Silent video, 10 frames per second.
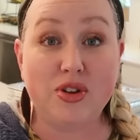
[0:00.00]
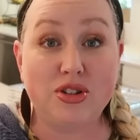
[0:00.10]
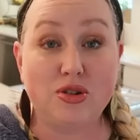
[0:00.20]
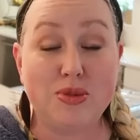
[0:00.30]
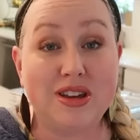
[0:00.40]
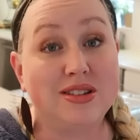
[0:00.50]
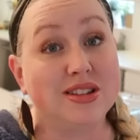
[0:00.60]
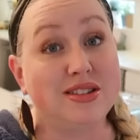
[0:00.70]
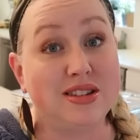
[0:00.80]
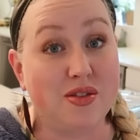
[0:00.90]
had freezer meals
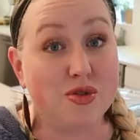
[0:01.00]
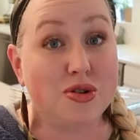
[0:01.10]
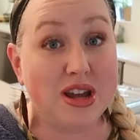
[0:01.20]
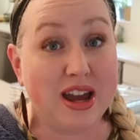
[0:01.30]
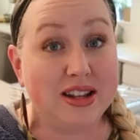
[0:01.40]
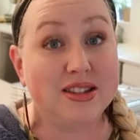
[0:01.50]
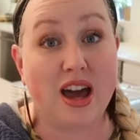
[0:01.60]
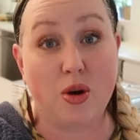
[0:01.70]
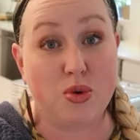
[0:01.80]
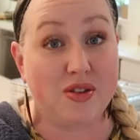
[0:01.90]
several nights,
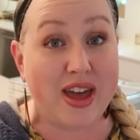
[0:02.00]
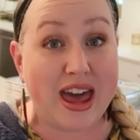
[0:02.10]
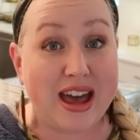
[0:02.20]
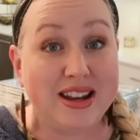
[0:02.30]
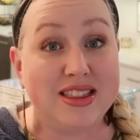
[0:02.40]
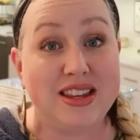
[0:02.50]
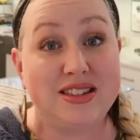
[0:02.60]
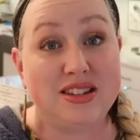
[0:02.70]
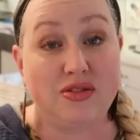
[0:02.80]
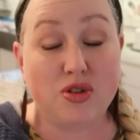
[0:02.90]
I would have had
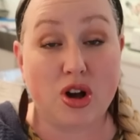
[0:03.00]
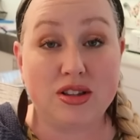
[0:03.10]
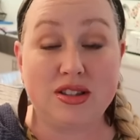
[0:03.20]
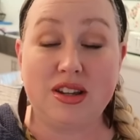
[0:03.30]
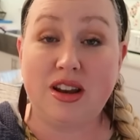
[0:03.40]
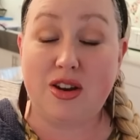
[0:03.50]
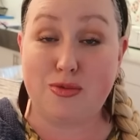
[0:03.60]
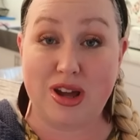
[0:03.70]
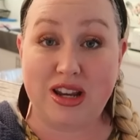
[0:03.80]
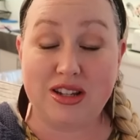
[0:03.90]
these defrosted
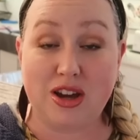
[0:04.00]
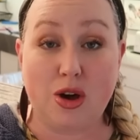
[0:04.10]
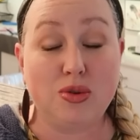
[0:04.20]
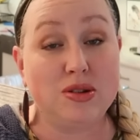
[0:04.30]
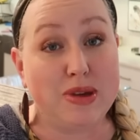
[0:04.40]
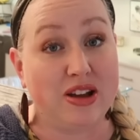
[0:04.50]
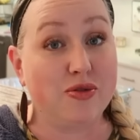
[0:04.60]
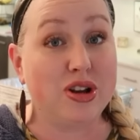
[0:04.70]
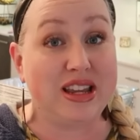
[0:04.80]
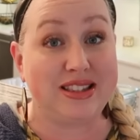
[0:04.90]
and ready to go to make
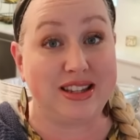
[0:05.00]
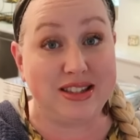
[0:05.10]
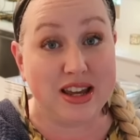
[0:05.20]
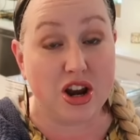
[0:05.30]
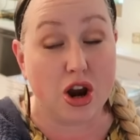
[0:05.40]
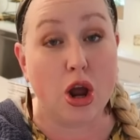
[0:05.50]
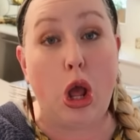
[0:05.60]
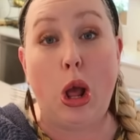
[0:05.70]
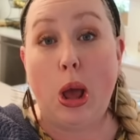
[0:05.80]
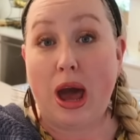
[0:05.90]
for an easy dinner.
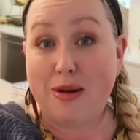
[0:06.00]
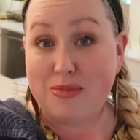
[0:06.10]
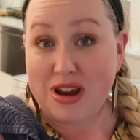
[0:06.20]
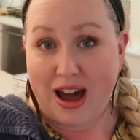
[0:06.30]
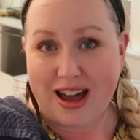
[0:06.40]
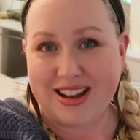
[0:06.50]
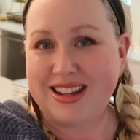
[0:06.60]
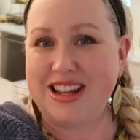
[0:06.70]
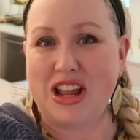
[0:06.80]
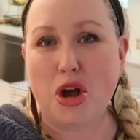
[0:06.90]
I'm
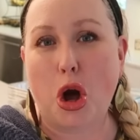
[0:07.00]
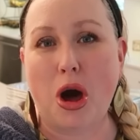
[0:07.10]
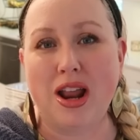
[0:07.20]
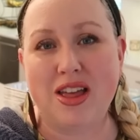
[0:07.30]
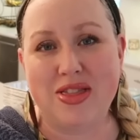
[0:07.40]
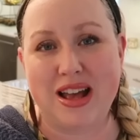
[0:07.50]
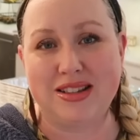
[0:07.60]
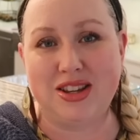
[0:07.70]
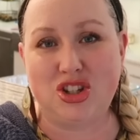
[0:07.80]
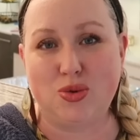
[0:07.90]
not getting caught in
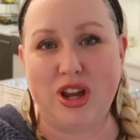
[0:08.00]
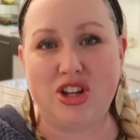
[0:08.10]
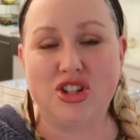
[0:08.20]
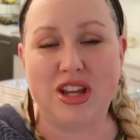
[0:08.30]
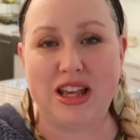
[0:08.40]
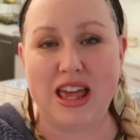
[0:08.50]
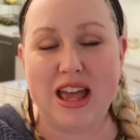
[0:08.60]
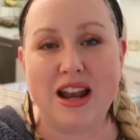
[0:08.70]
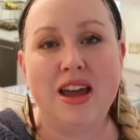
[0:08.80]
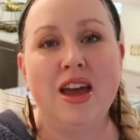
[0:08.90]
that situation
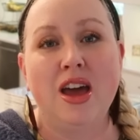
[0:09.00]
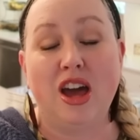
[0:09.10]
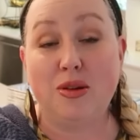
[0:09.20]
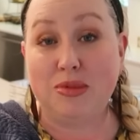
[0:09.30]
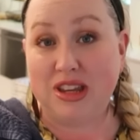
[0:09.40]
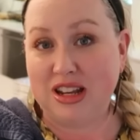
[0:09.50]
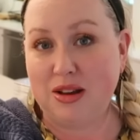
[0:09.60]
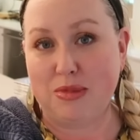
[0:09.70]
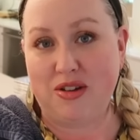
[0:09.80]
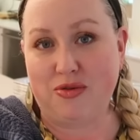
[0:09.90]
again. I'm
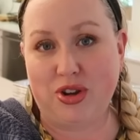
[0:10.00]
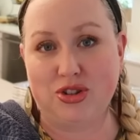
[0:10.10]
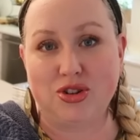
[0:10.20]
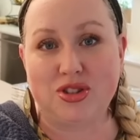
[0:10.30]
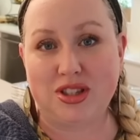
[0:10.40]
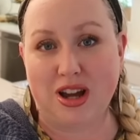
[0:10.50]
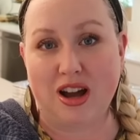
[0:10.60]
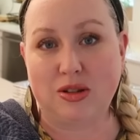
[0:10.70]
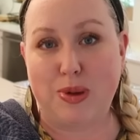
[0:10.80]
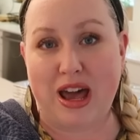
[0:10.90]
getting my freezer
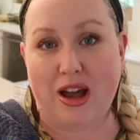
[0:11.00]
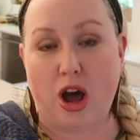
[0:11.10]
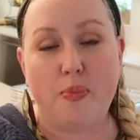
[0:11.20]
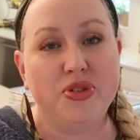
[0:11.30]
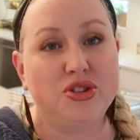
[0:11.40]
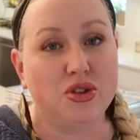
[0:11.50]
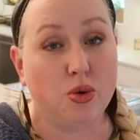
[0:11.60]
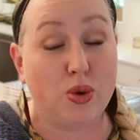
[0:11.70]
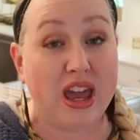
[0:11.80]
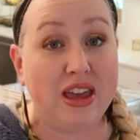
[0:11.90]
stocked back up. So
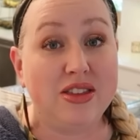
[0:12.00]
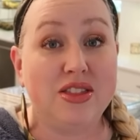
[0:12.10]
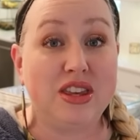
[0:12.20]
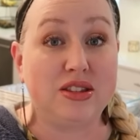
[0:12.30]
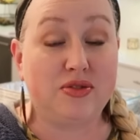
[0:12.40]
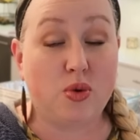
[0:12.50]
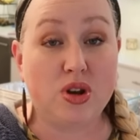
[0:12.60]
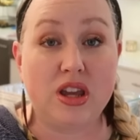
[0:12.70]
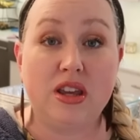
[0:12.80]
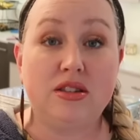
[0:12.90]
the way that these
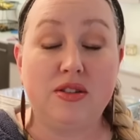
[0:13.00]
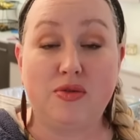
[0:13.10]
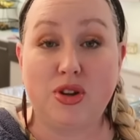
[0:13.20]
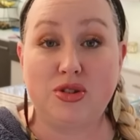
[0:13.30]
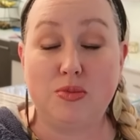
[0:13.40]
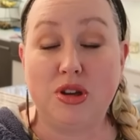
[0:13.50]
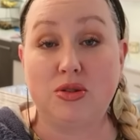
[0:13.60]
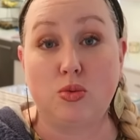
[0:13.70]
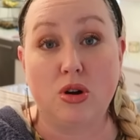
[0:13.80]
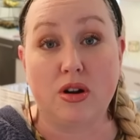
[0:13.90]
40 easy freezer
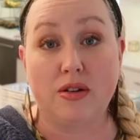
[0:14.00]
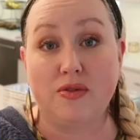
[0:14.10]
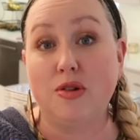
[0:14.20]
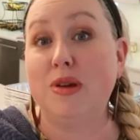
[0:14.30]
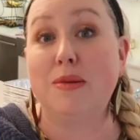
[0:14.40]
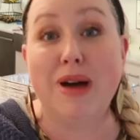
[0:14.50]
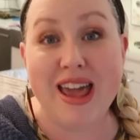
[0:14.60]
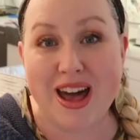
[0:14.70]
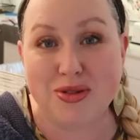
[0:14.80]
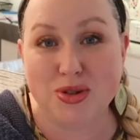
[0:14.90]
meals work for me in
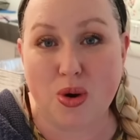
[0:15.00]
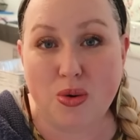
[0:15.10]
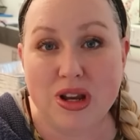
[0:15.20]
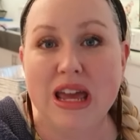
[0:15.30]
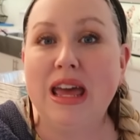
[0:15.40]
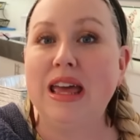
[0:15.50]
my household